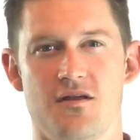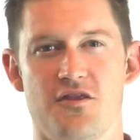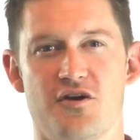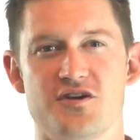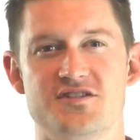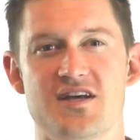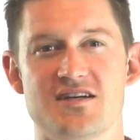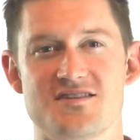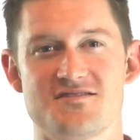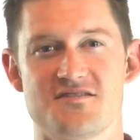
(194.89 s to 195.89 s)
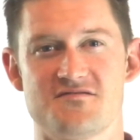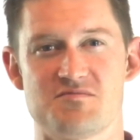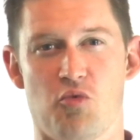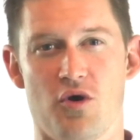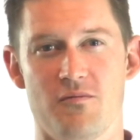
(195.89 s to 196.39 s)
There are dozens of
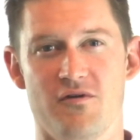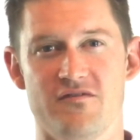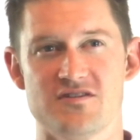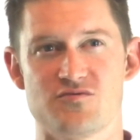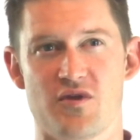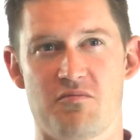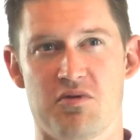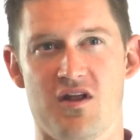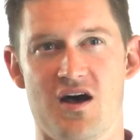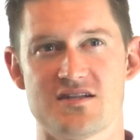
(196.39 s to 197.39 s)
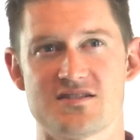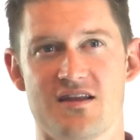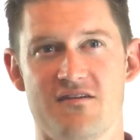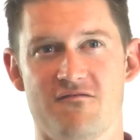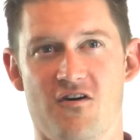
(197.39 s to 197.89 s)
sport movies with plots
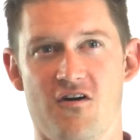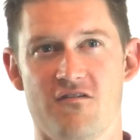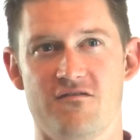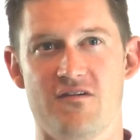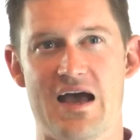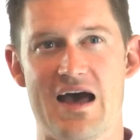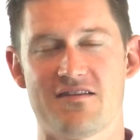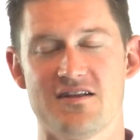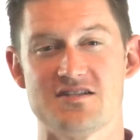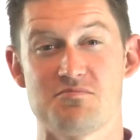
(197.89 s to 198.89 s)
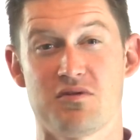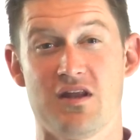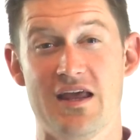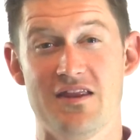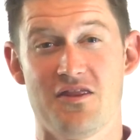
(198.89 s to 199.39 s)
that involve athletes
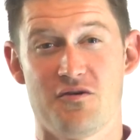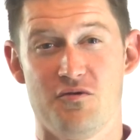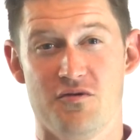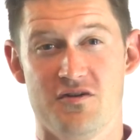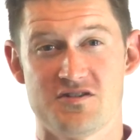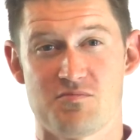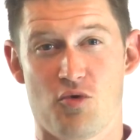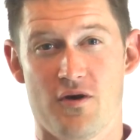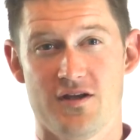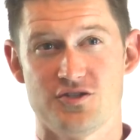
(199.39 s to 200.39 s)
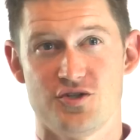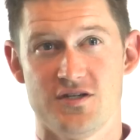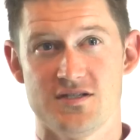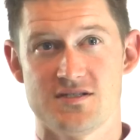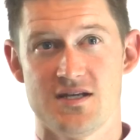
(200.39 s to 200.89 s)
playing through their sport
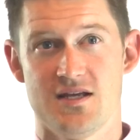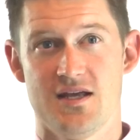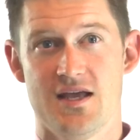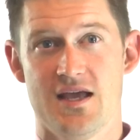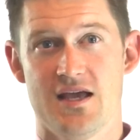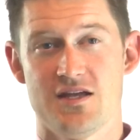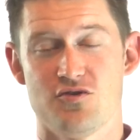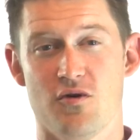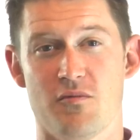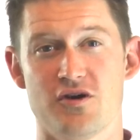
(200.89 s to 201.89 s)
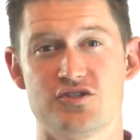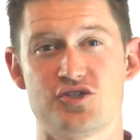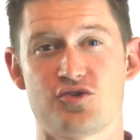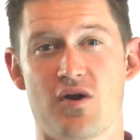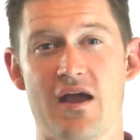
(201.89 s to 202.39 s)
injuries to
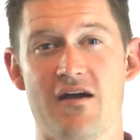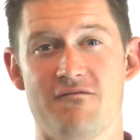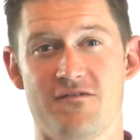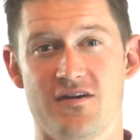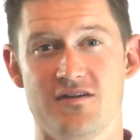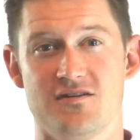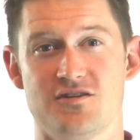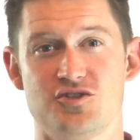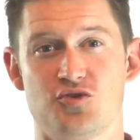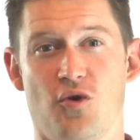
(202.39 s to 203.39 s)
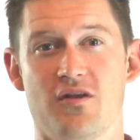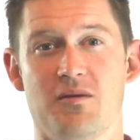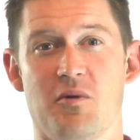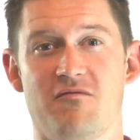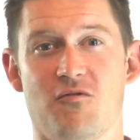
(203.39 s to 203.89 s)
emerge triumphant shortly
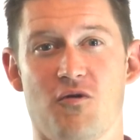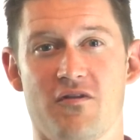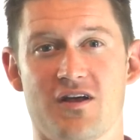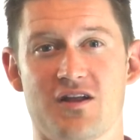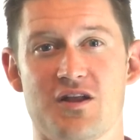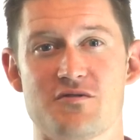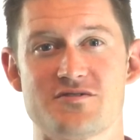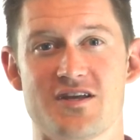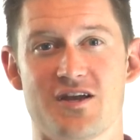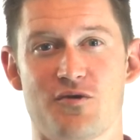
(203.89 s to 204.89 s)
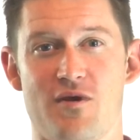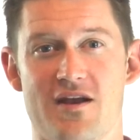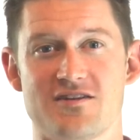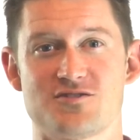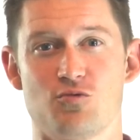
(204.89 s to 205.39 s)
before the closing
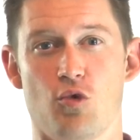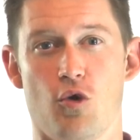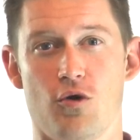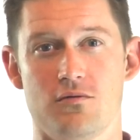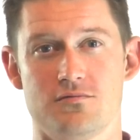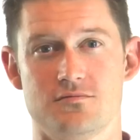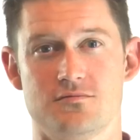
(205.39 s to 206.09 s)
credits roll.